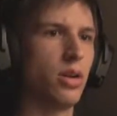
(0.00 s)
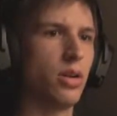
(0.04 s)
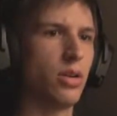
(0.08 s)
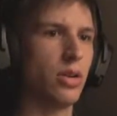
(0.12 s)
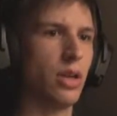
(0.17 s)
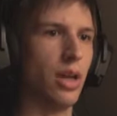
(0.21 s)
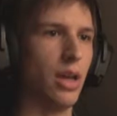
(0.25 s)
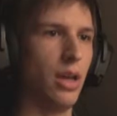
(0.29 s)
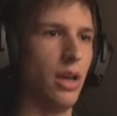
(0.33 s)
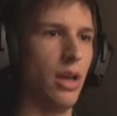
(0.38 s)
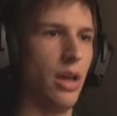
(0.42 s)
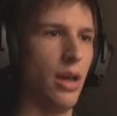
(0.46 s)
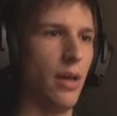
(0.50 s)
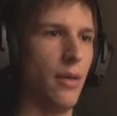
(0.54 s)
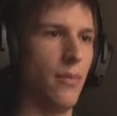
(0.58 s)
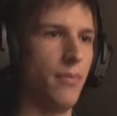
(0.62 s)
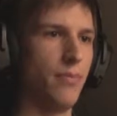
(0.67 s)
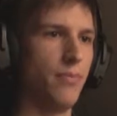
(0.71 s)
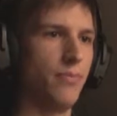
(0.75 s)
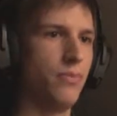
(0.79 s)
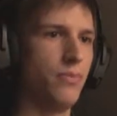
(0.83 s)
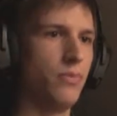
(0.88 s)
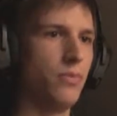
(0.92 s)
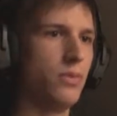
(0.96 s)
Okay,
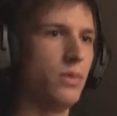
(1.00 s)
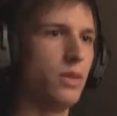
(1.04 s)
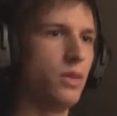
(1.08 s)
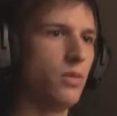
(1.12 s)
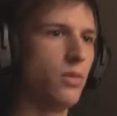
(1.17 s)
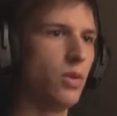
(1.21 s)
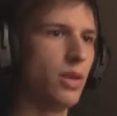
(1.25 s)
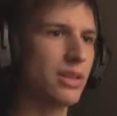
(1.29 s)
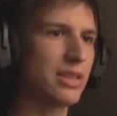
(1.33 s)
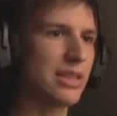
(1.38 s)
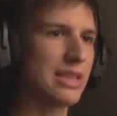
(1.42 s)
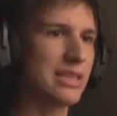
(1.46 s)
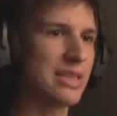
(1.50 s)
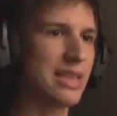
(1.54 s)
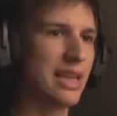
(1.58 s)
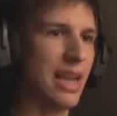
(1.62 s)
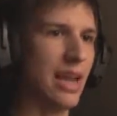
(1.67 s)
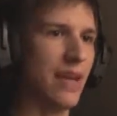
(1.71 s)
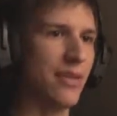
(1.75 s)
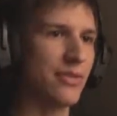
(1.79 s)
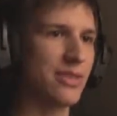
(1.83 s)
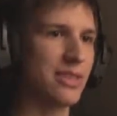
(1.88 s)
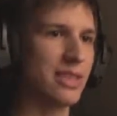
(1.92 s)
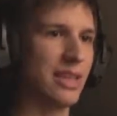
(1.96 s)
um... What does the
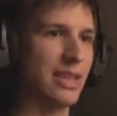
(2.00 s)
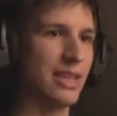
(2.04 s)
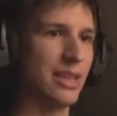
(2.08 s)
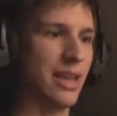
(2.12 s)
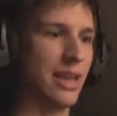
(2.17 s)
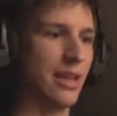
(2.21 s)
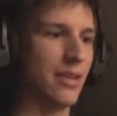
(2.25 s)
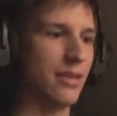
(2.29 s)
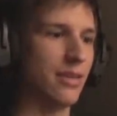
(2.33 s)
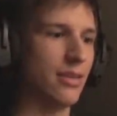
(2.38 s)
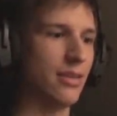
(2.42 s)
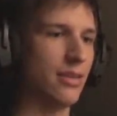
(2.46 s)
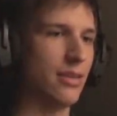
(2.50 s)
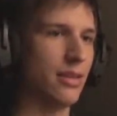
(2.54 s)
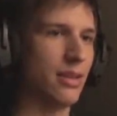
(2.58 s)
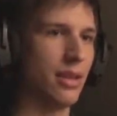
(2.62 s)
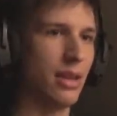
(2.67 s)
left say then?